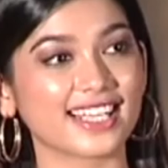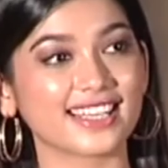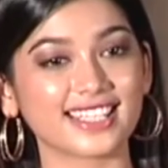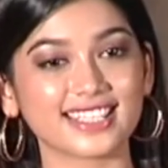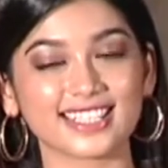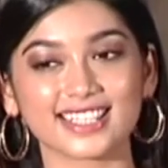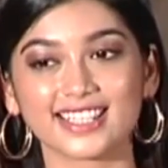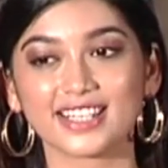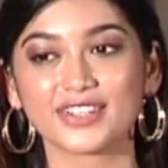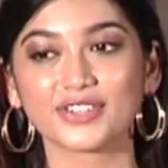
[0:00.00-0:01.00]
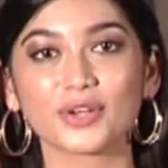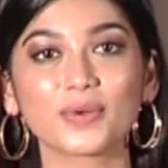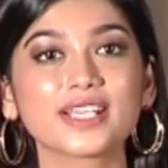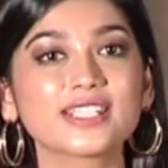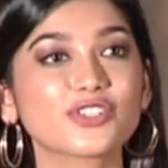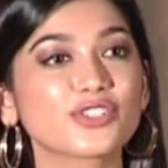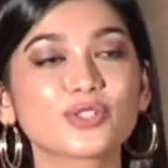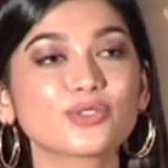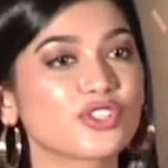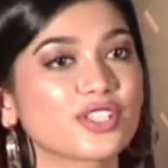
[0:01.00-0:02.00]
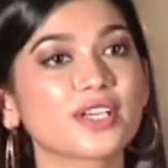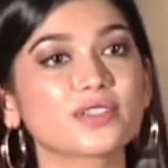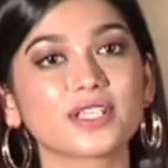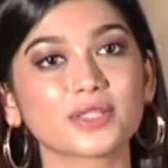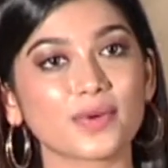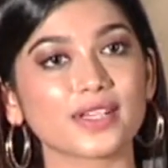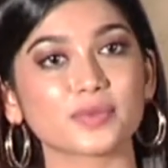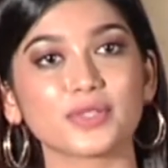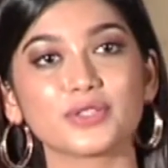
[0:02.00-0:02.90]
I think, he's just so chilled out otherwise when